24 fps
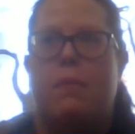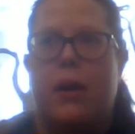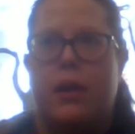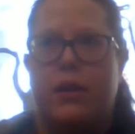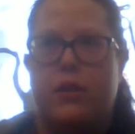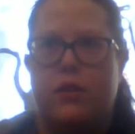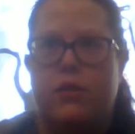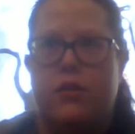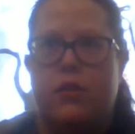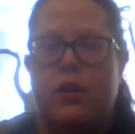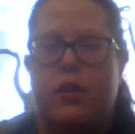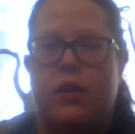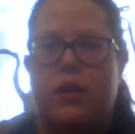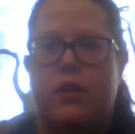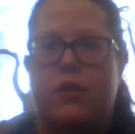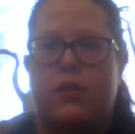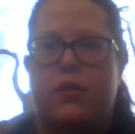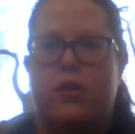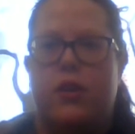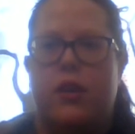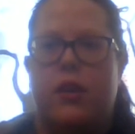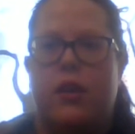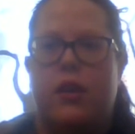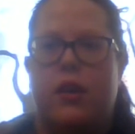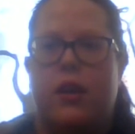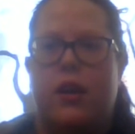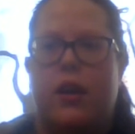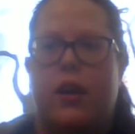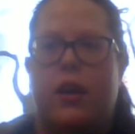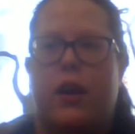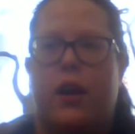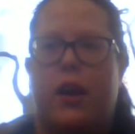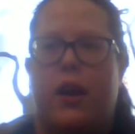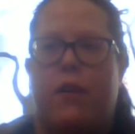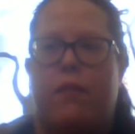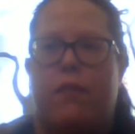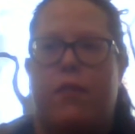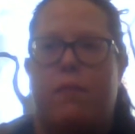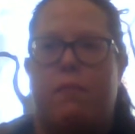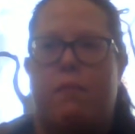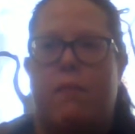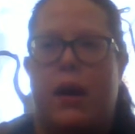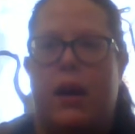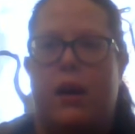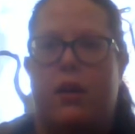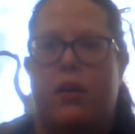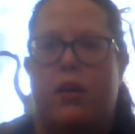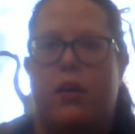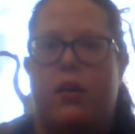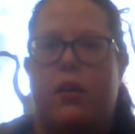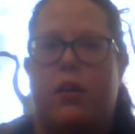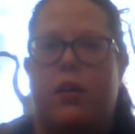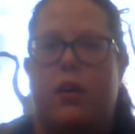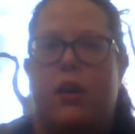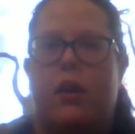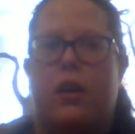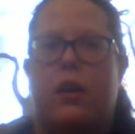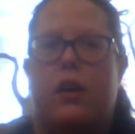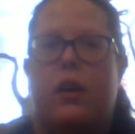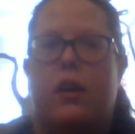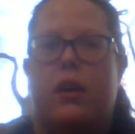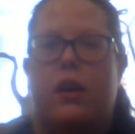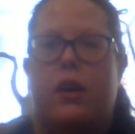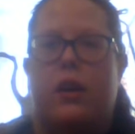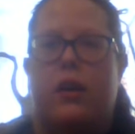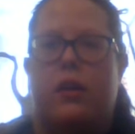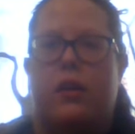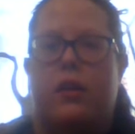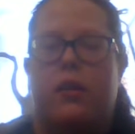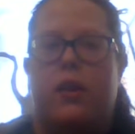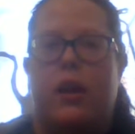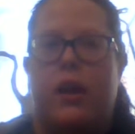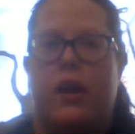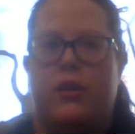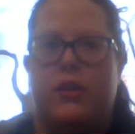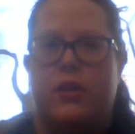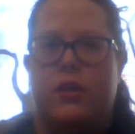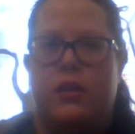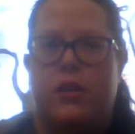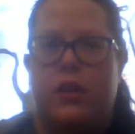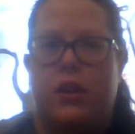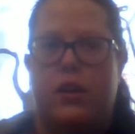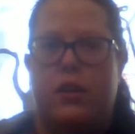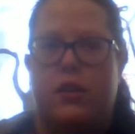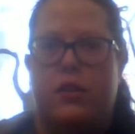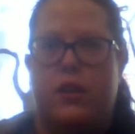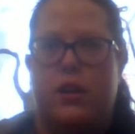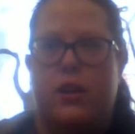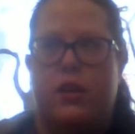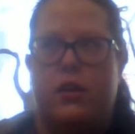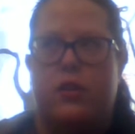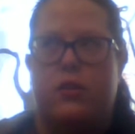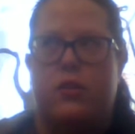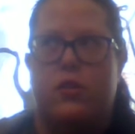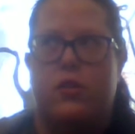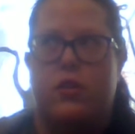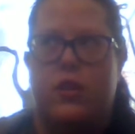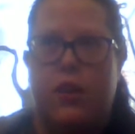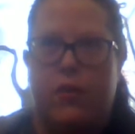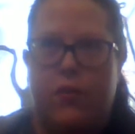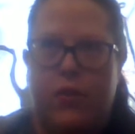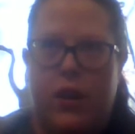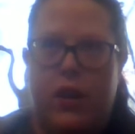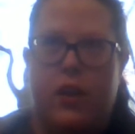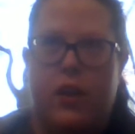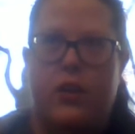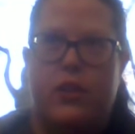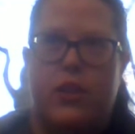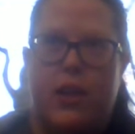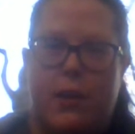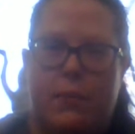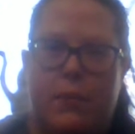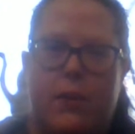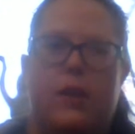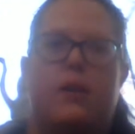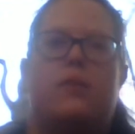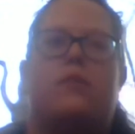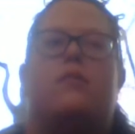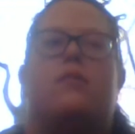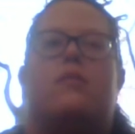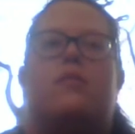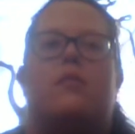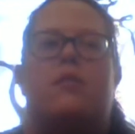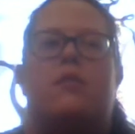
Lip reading: My major is art history, and I have a minor in Asian studies and a certificate in Japanese.